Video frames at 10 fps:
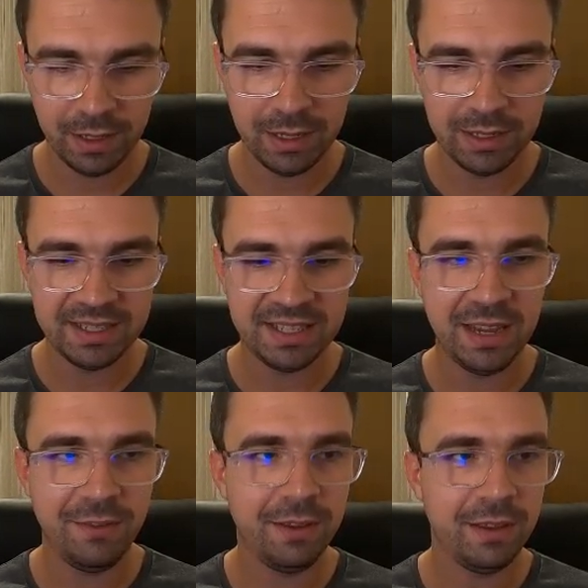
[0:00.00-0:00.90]
and I
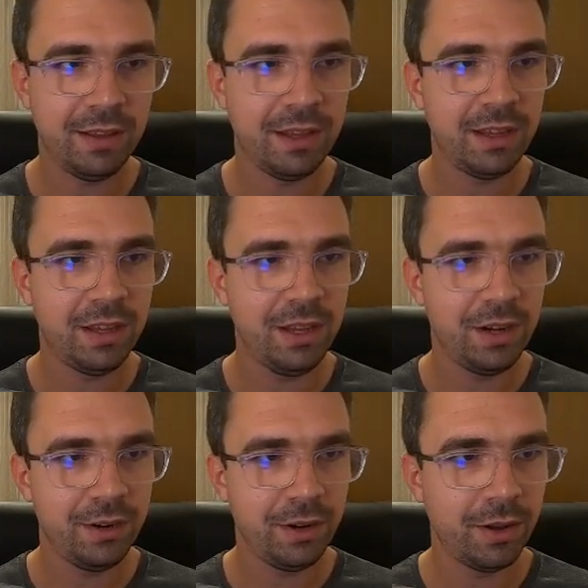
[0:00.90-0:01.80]
save it
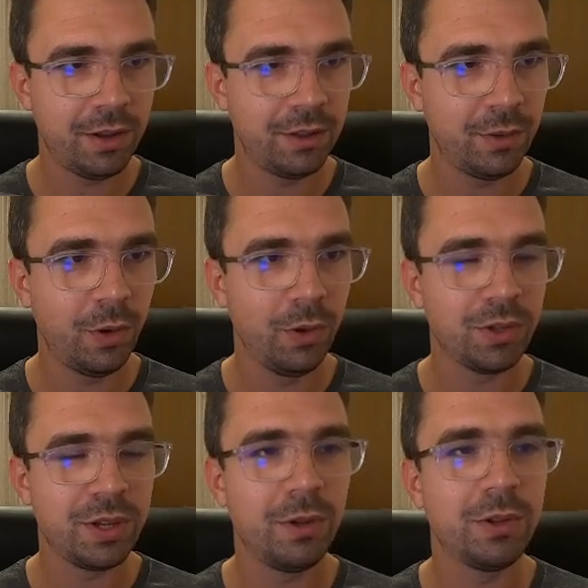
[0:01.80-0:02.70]
here, I
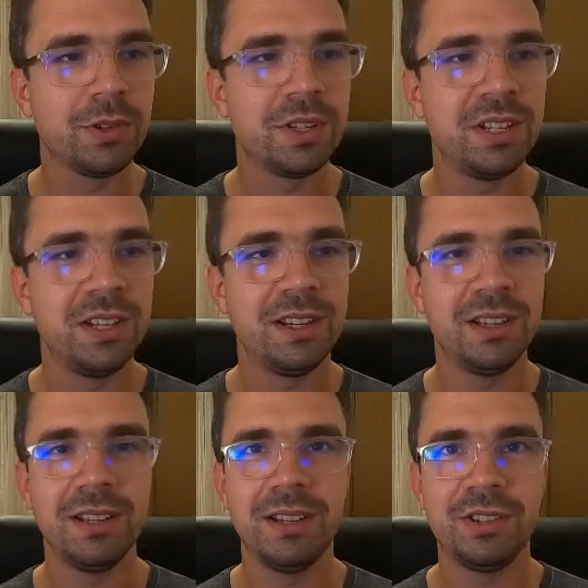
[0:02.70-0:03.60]
also see
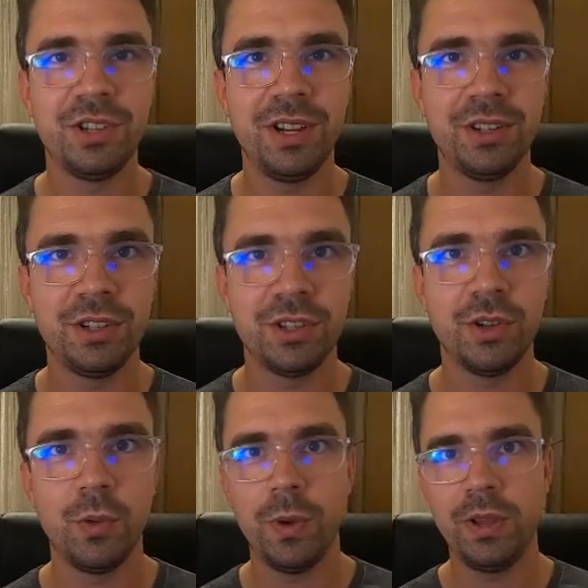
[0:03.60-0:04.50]
a change.
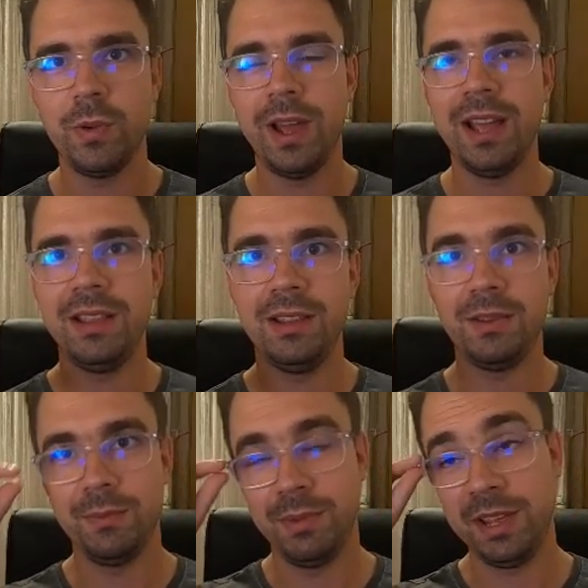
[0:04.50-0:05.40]
So when you edit,
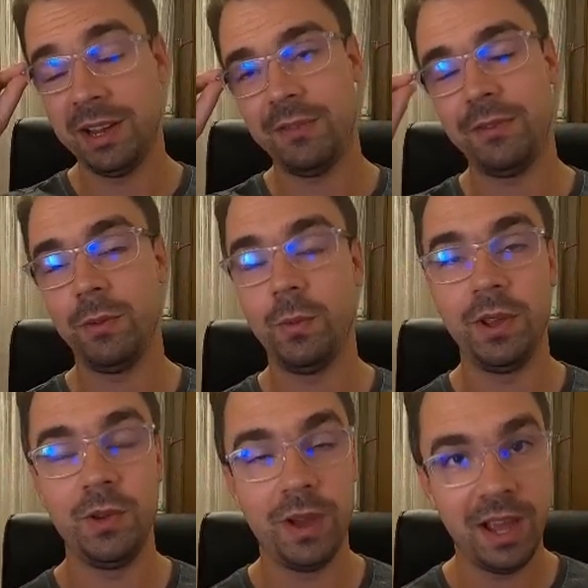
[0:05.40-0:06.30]
be careful.
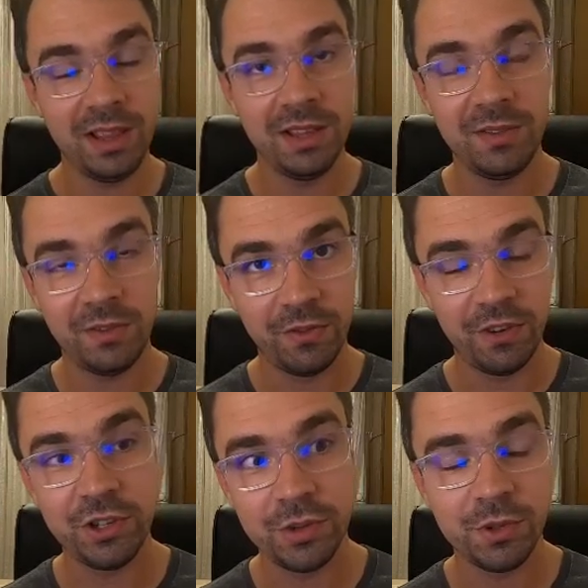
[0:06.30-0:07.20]
When you edit from
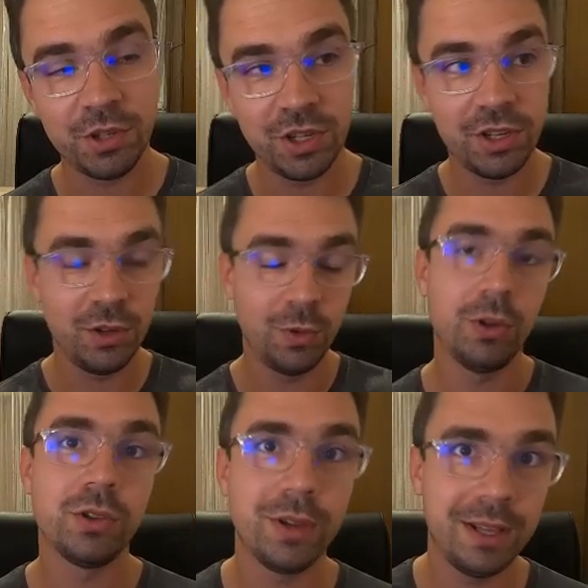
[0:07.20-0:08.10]
virtual machine, you
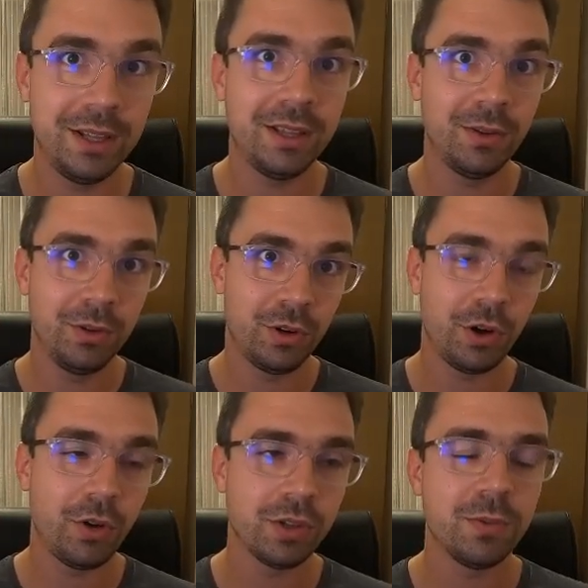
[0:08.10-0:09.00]
also edit on your
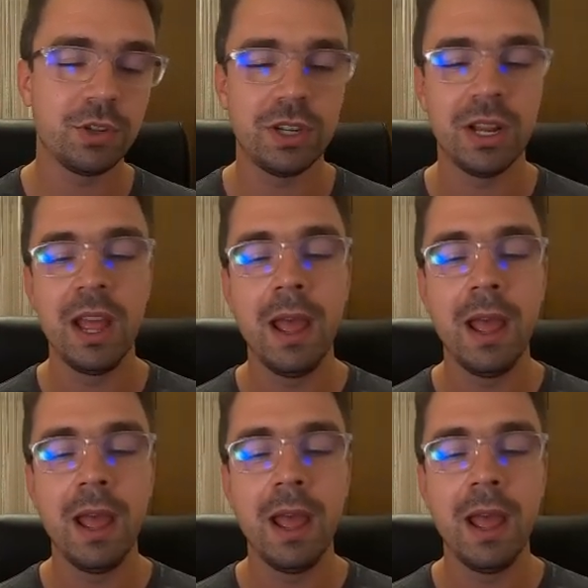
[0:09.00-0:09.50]
host machine.